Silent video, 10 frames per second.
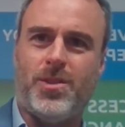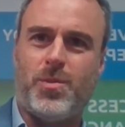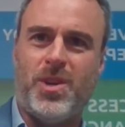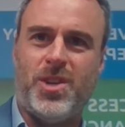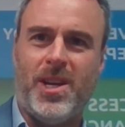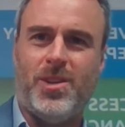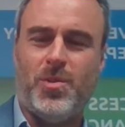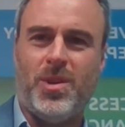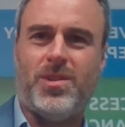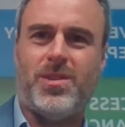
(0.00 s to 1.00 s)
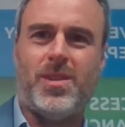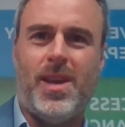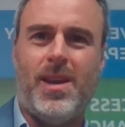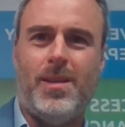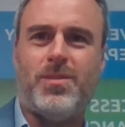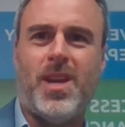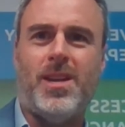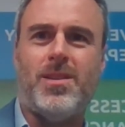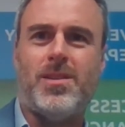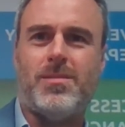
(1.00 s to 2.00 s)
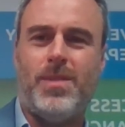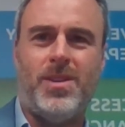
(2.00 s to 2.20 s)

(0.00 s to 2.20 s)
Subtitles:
Just reach out to us and send us